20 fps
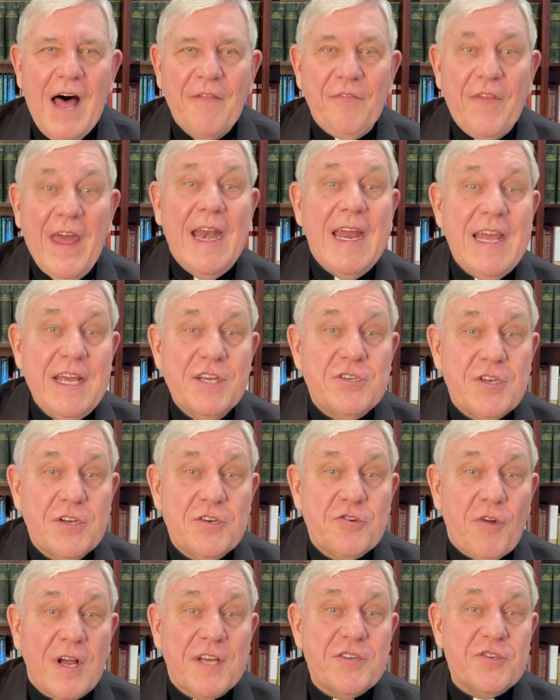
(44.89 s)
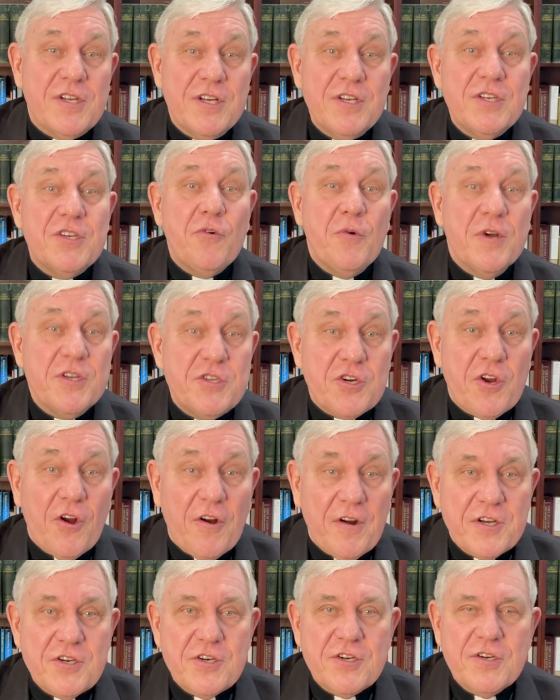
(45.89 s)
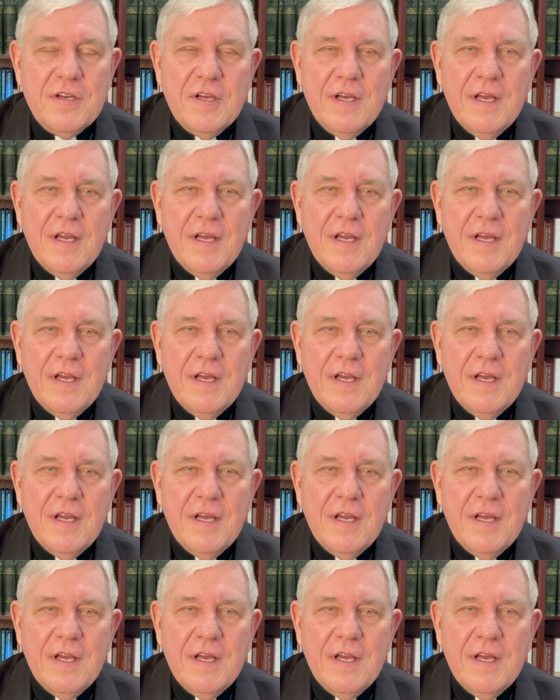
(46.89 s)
that he has entrusted to his church.